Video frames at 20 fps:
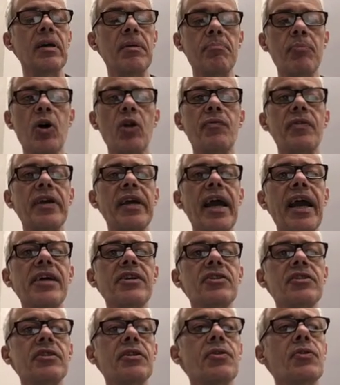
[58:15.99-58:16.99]

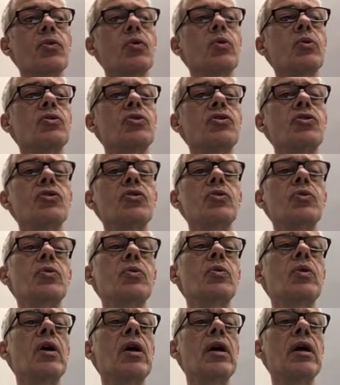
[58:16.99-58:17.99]
modification is thought
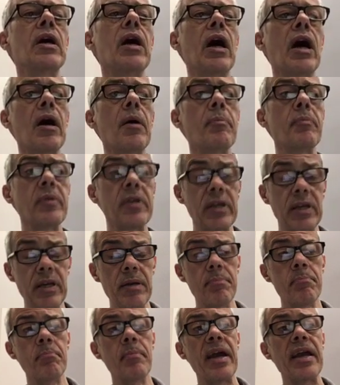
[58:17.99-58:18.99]
to um,
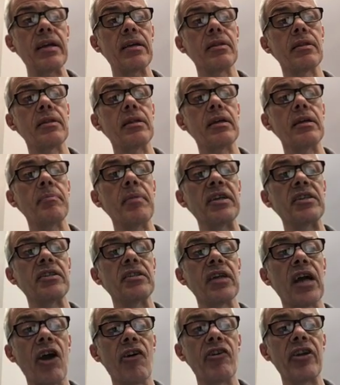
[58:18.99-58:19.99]
make the
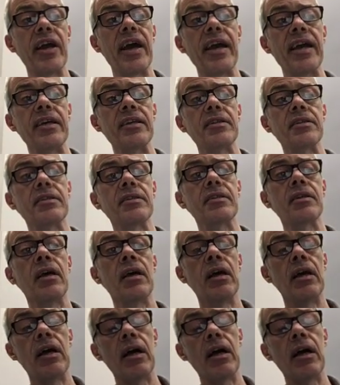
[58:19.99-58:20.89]
messenger RNAs